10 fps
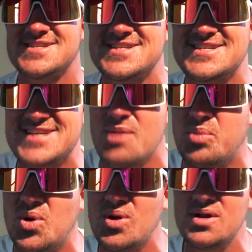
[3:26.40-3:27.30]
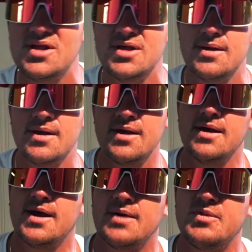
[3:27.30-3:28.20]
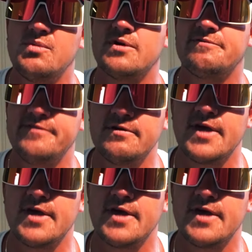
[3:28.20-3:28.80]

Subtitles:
supple. And we want to feel the